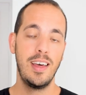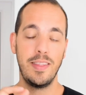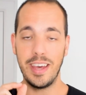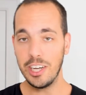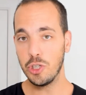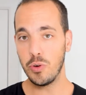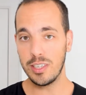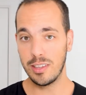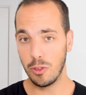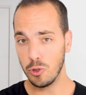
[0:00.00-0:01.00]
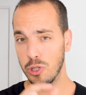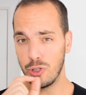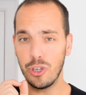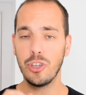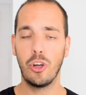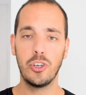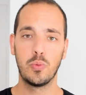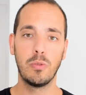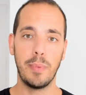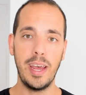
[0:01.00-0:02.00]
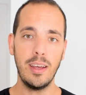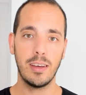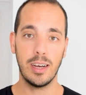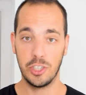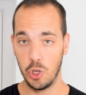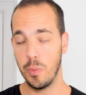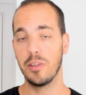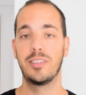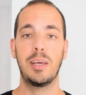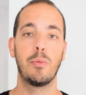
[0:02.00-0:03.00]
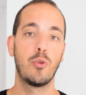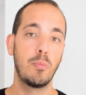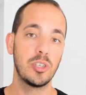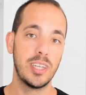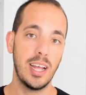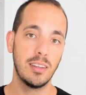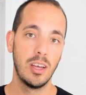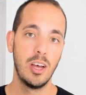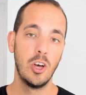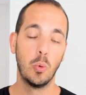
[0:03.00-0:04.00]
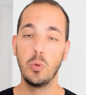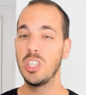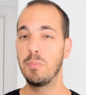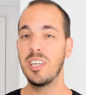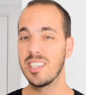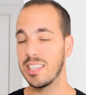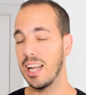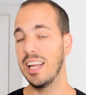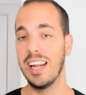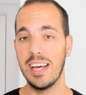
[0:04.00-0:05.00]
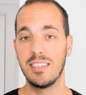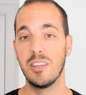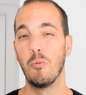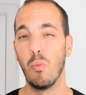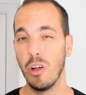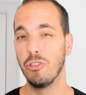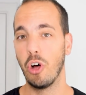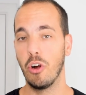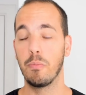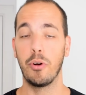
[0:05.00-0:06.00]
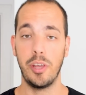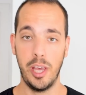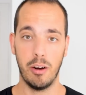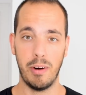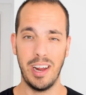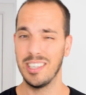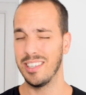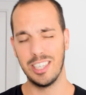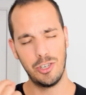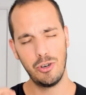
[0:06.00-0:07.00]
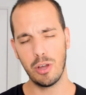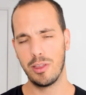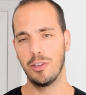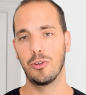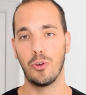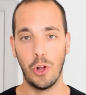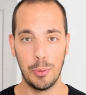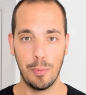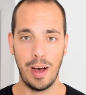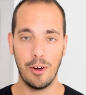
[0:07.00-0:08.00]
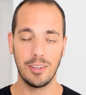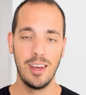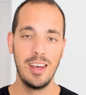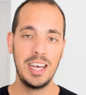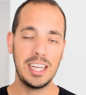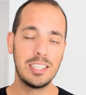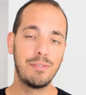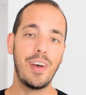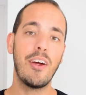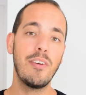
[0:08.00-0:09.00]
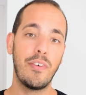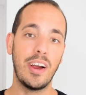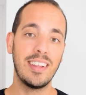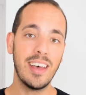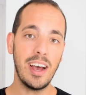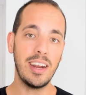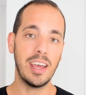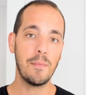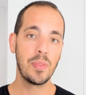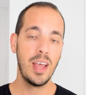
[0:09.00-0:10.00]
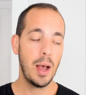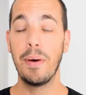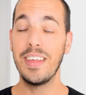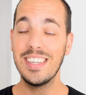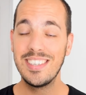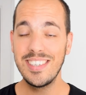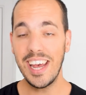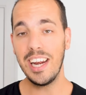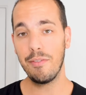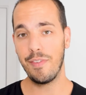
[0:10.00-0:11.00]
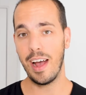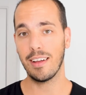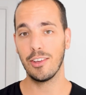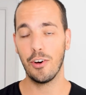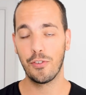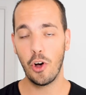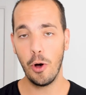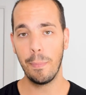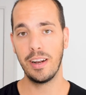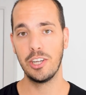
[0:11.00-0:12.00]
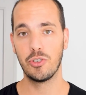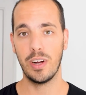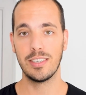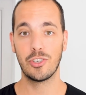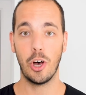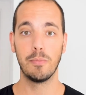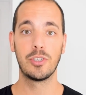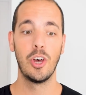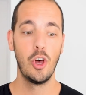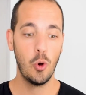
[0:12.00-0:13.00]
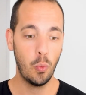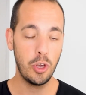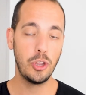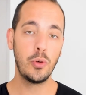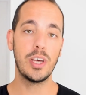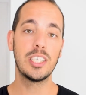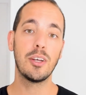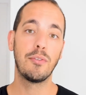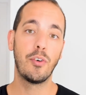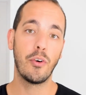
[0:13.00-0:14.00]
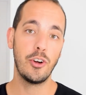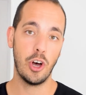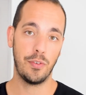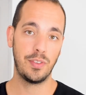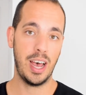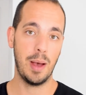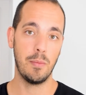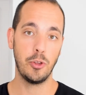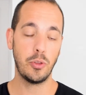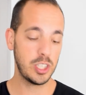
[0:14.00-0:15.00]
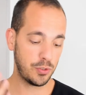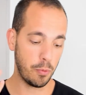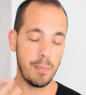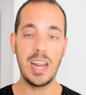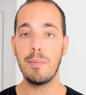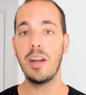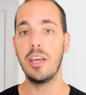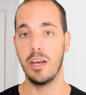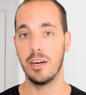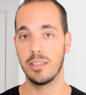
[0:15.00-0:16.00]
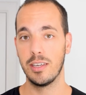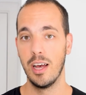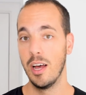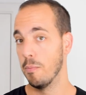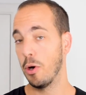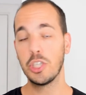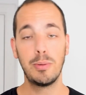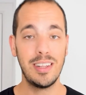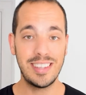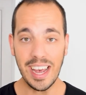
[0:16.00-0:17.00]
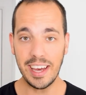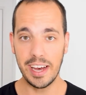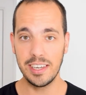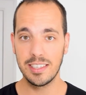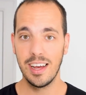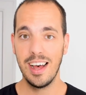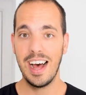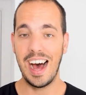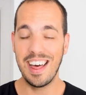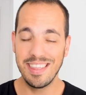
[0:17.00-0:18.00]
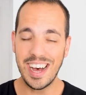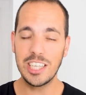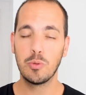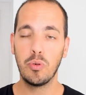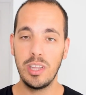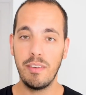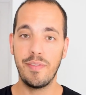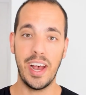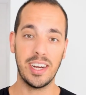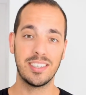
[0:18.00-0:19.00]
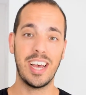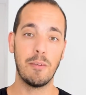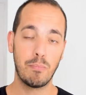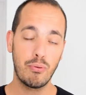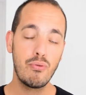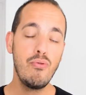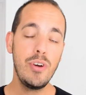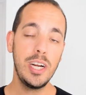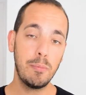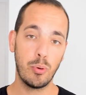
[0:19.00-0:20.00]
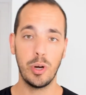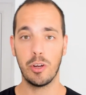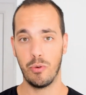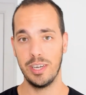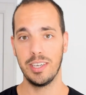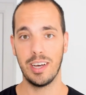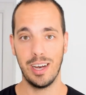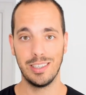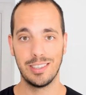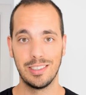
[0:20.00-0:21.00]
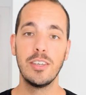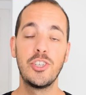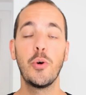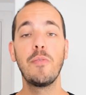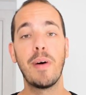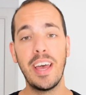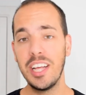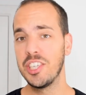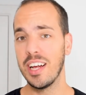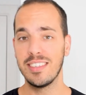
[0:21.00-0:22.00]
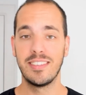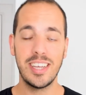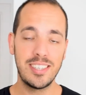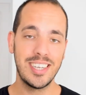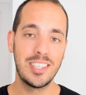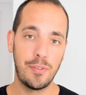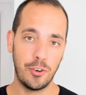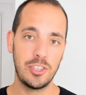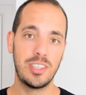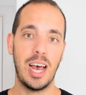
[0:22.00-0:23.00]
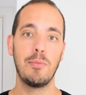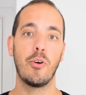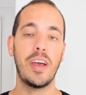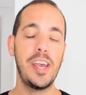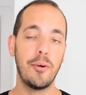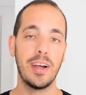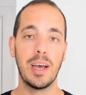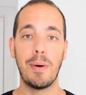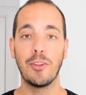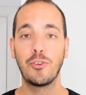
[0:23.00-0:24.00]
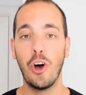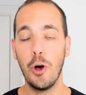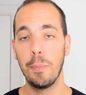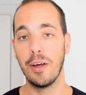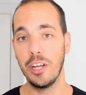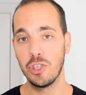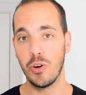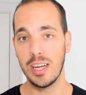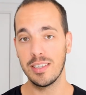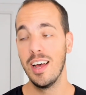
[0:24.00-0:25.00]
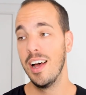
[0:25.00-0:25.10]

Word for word: the interest that those $30 would make, assuming the same 3%, would just be slightly less than $1 per year, right? It's, it's nothing to go home about. It's very, very tiny. But the insane effect of compound interest comes when you do this for enough time. You do this for many, many years, possibly decades, and that's where the effects get pretty, pretty crazy, guys. So if by any chance this is the first time you are hearing about compound interest,